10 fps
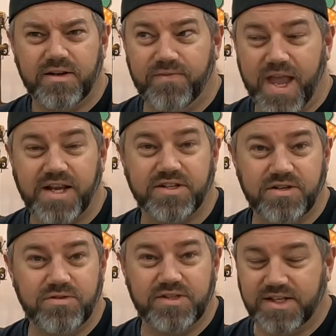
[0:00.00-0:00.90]
They actually
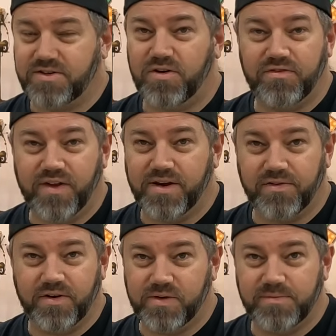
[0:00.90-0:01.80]
do, it's hard to find
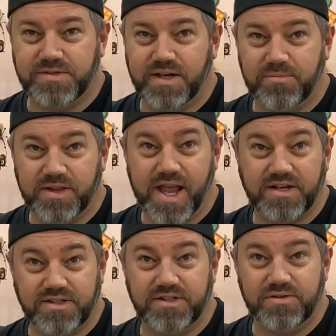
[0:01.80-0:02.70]
on their website, but they
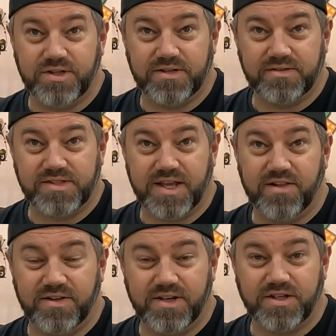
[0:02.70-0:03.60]
actually do
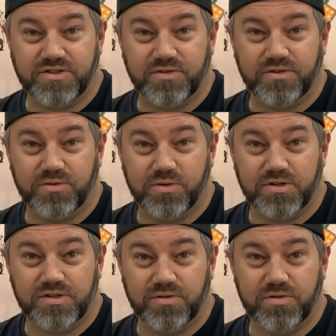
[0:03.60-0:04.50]
sell industrial
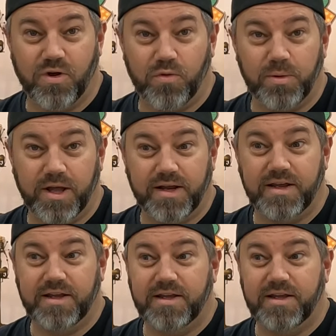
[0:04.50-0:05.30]
doors through Cold Play.